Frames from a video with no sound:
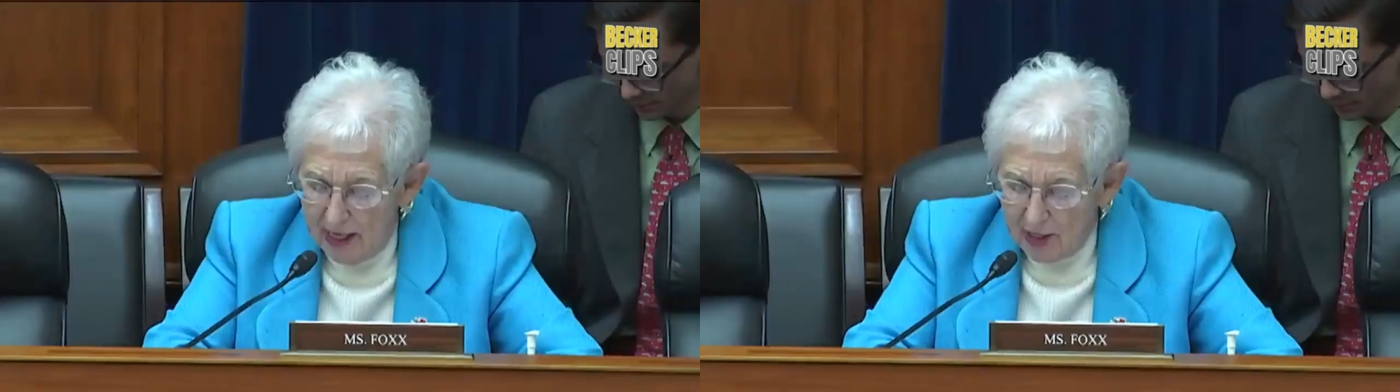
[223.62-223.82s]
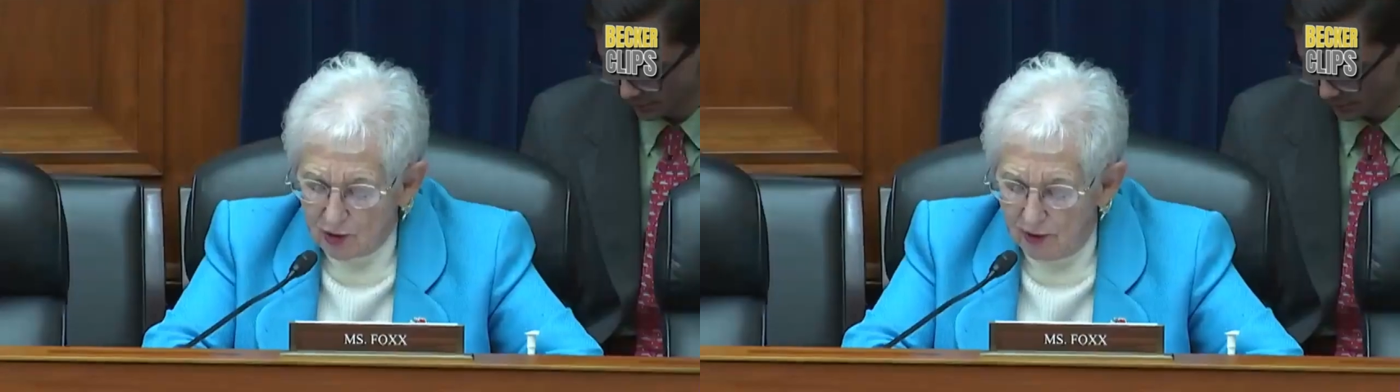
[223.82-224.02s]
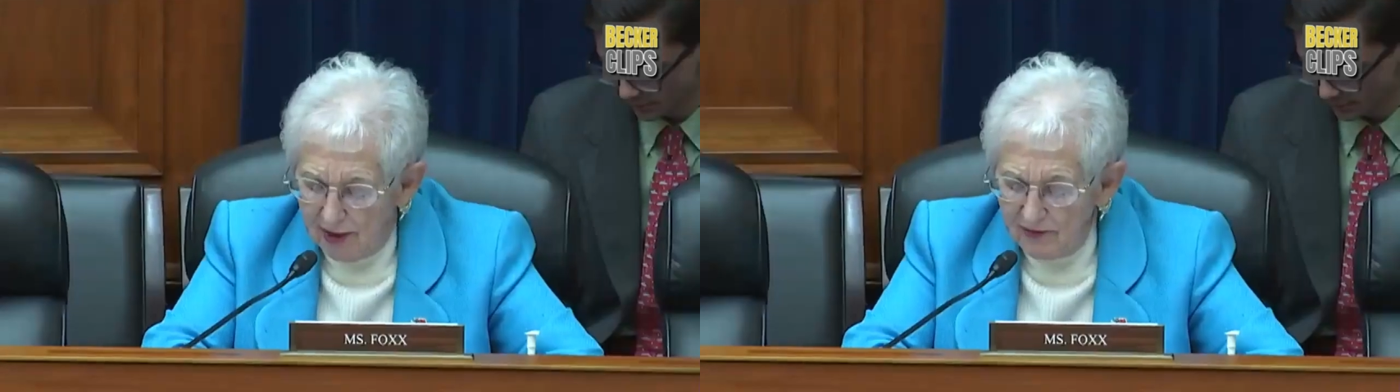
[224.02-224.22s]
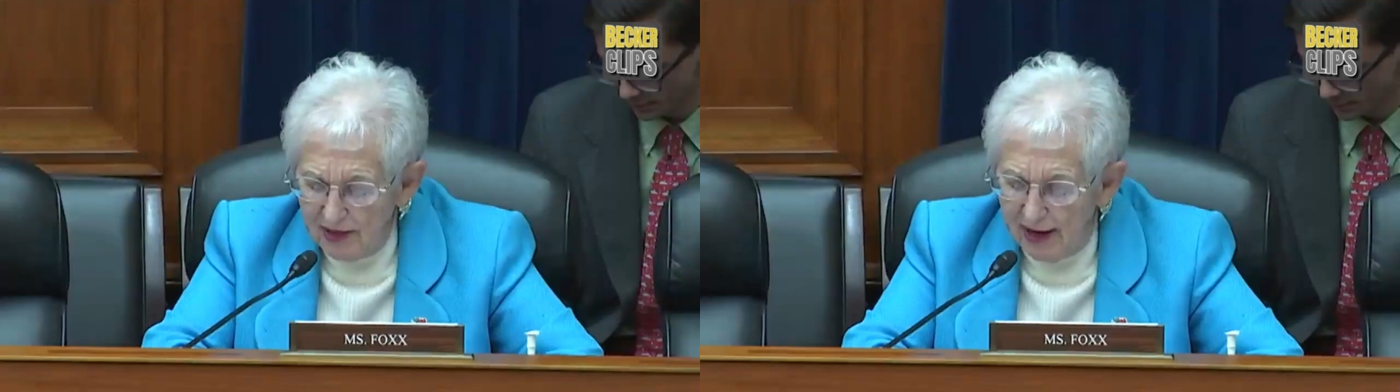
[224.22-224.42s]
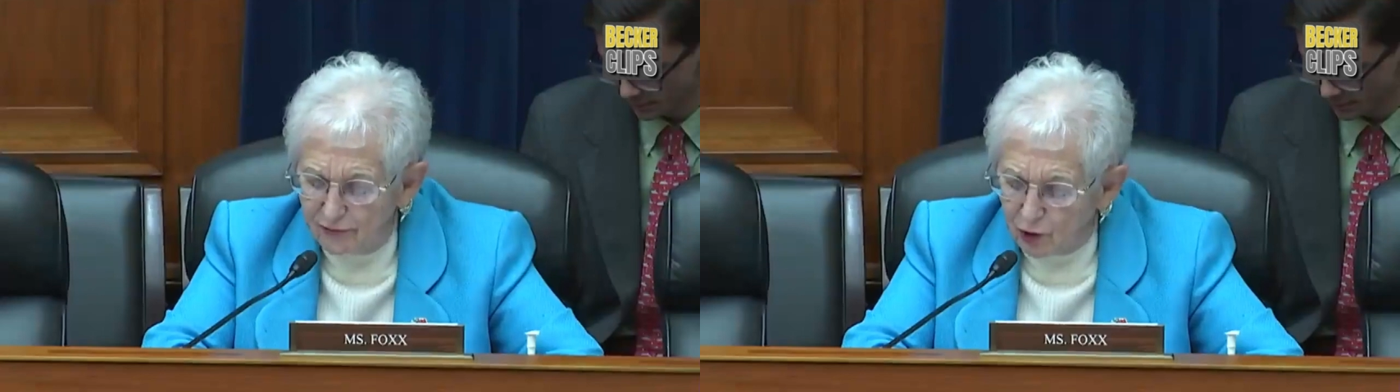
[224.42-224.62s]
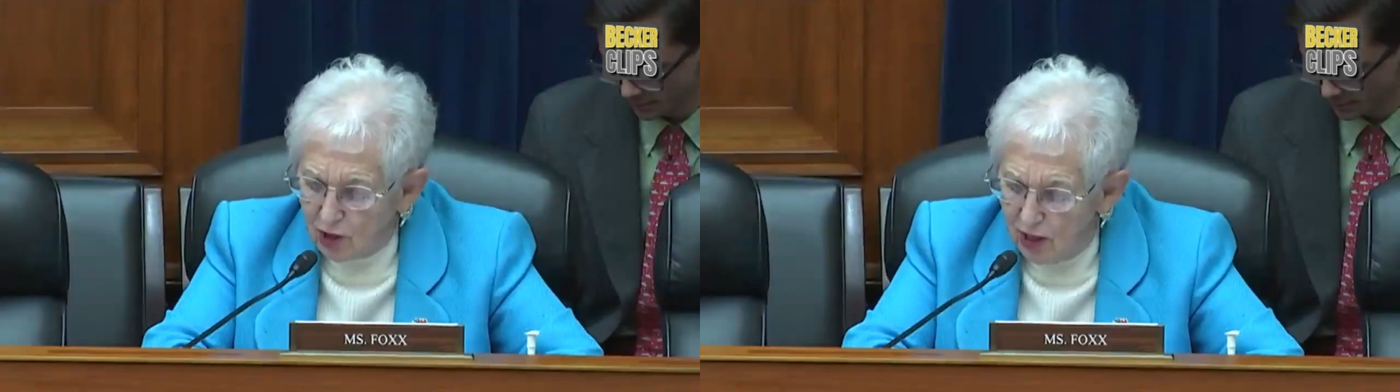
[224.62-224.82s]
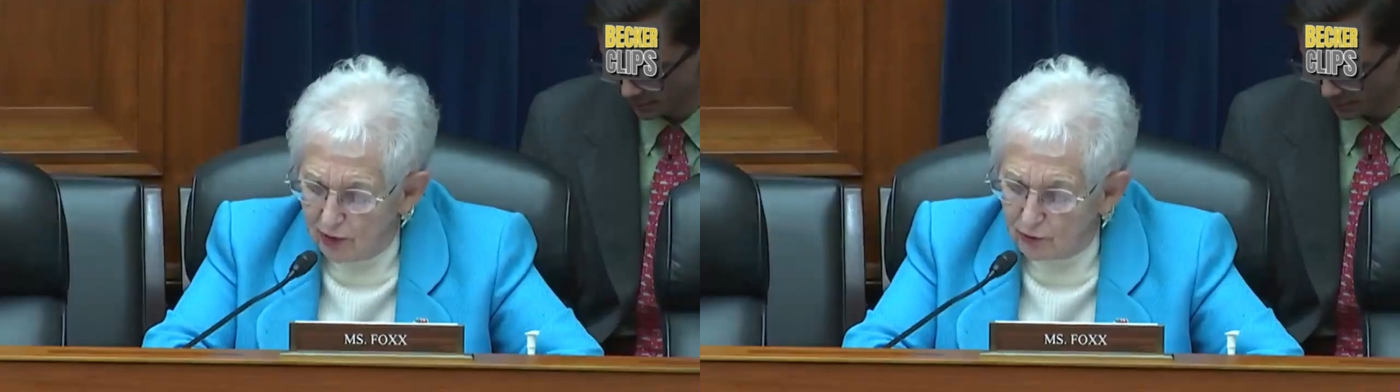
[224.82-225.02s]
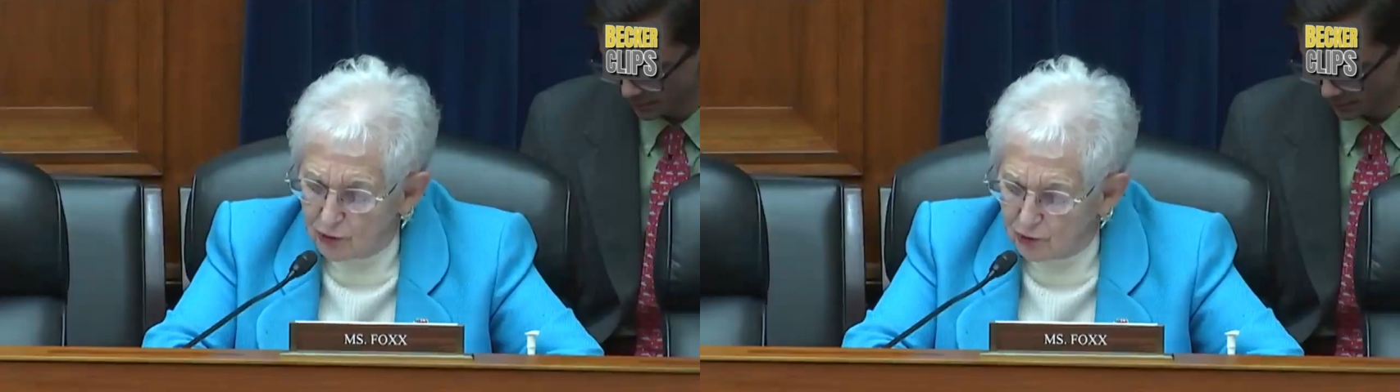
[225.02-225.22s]
So even after
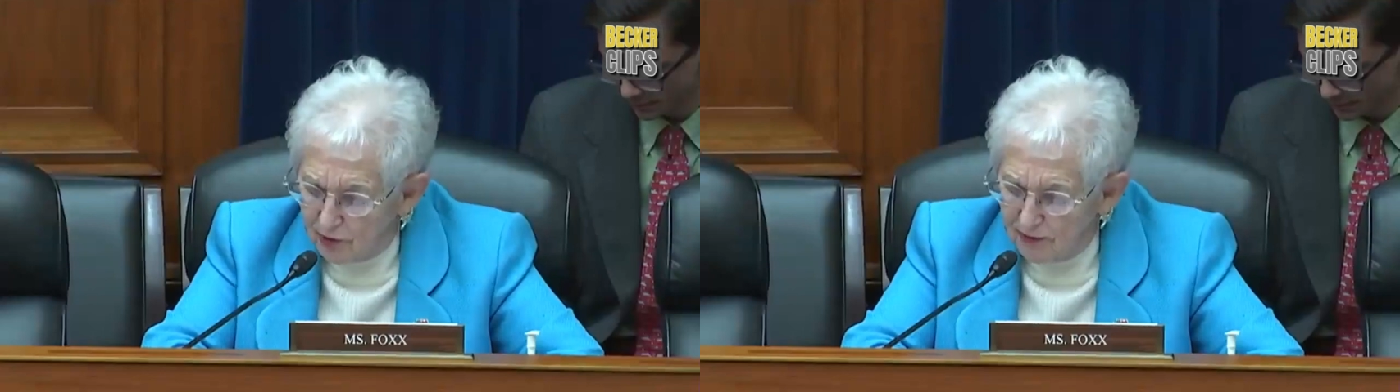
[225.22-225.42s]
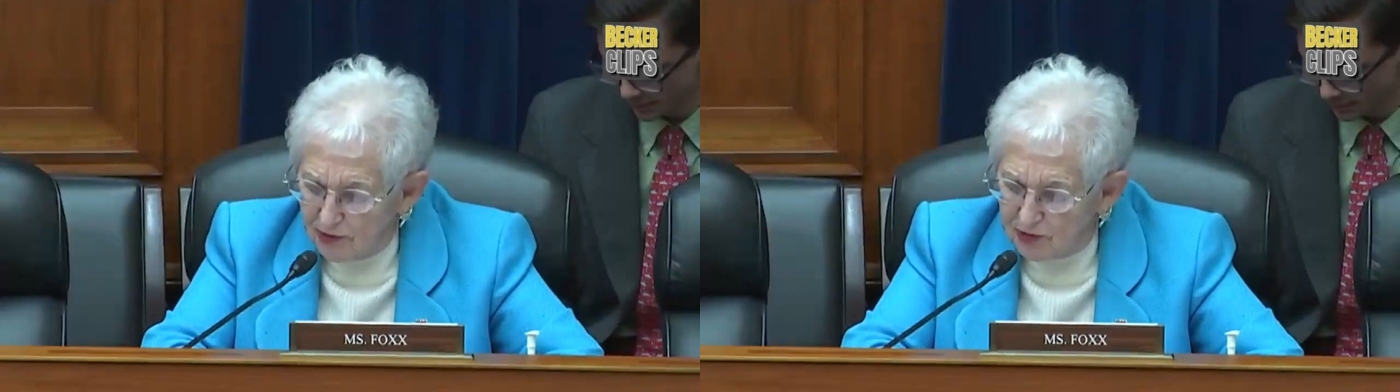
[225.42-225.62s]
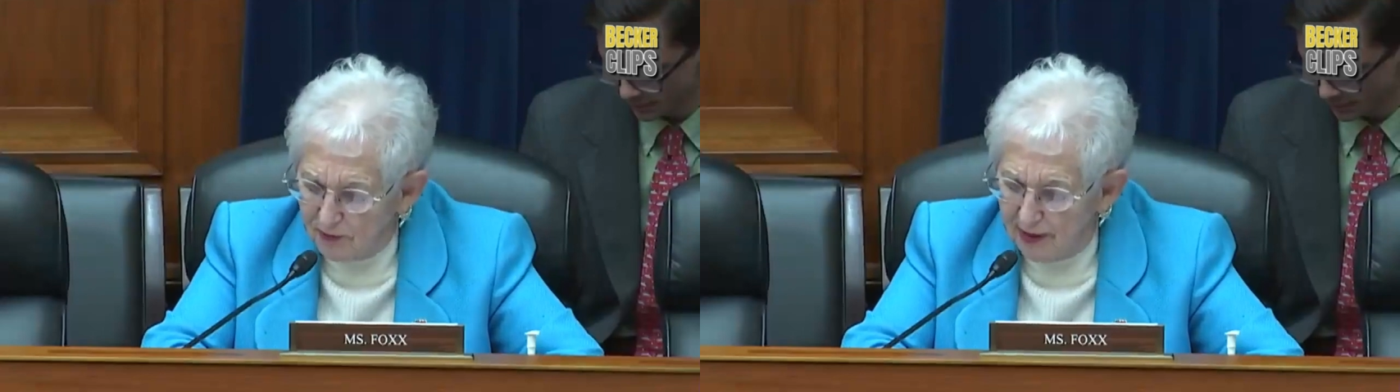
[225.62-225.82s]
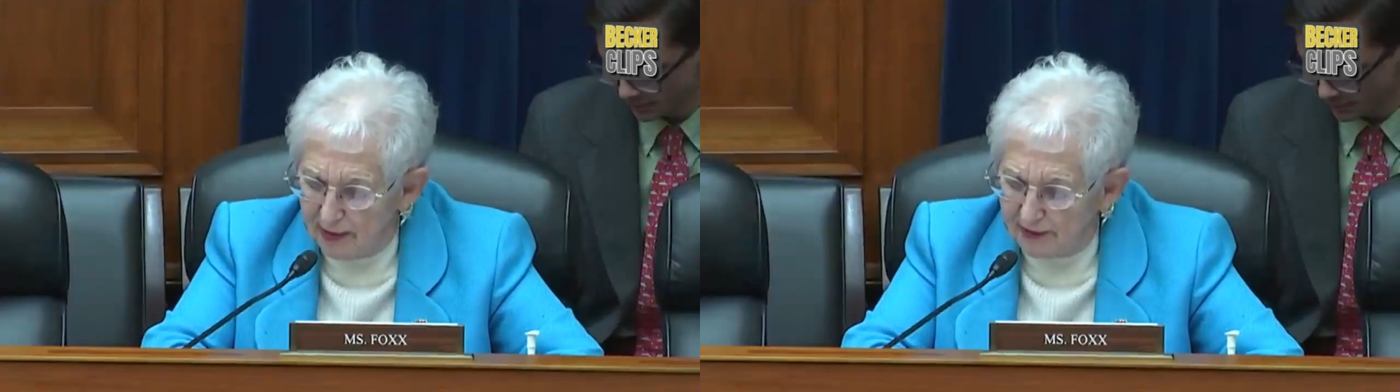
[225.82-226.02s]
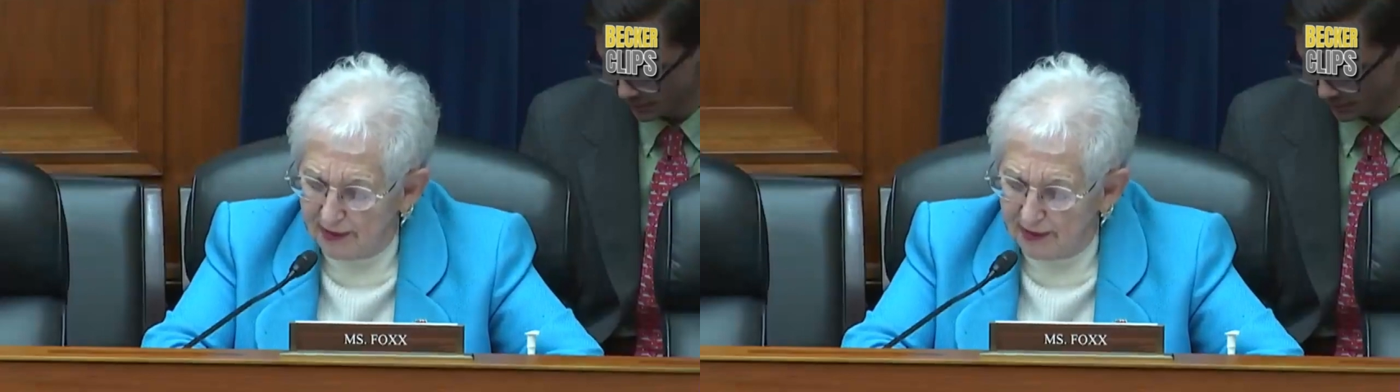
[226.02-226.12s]
Congress trimmed this amount